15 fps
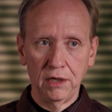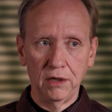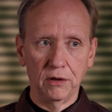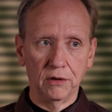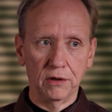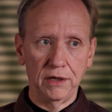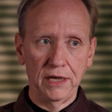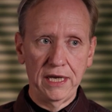
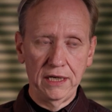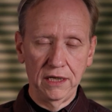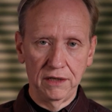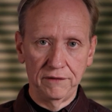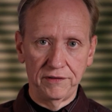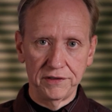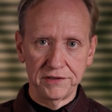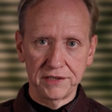Or hang on
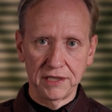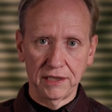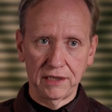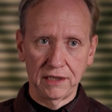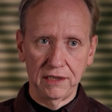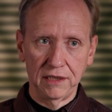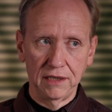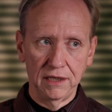for a
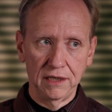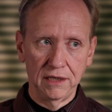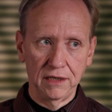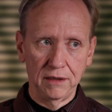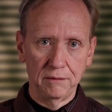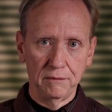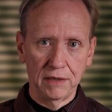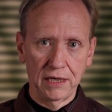second.
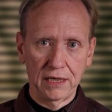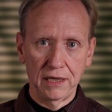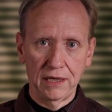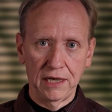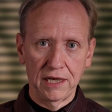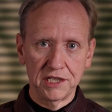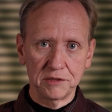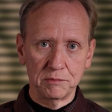I got to
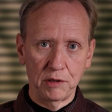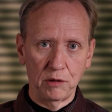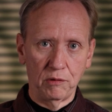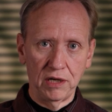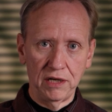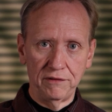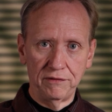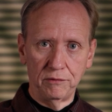ask my
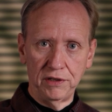wife